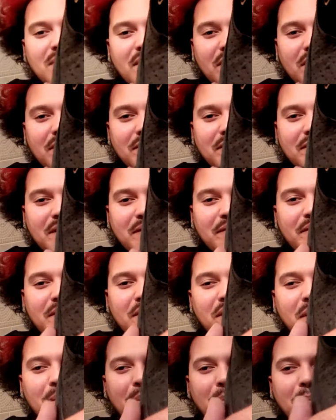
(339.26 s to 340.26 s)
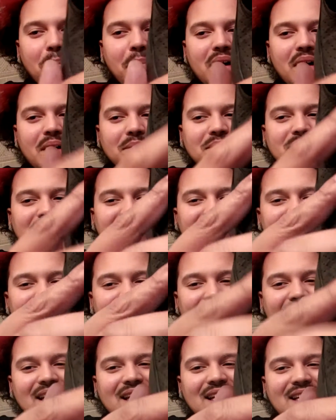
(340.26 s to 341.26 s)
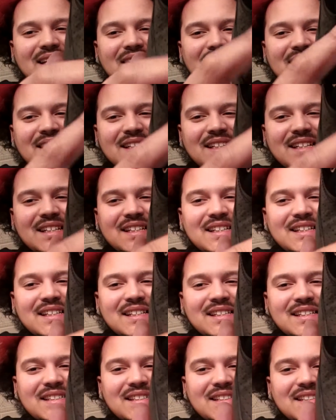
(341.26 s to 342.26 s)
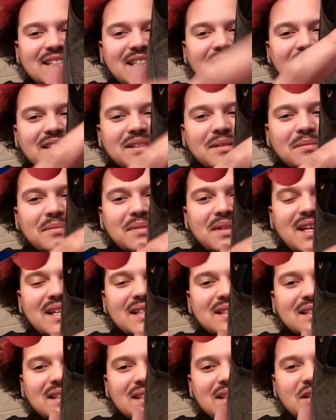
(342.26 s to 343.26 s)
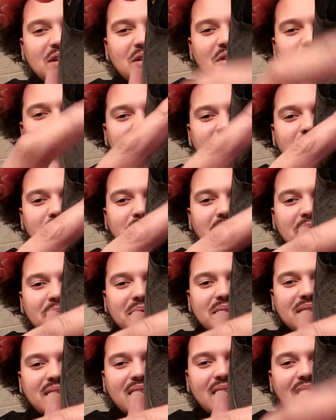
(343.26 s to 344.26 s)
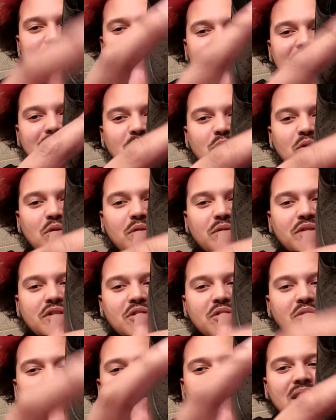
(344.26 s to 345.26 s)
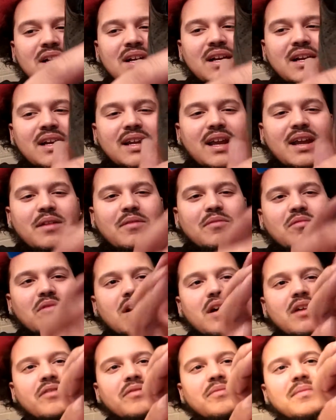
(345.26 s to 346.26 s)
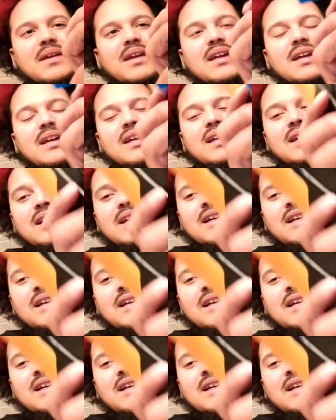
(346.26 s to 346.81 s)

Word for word: motherfucker. Feel the bumps. It's like, it's like some Nestle Crunch bumps in there. They smooth too. It ain't rough, man.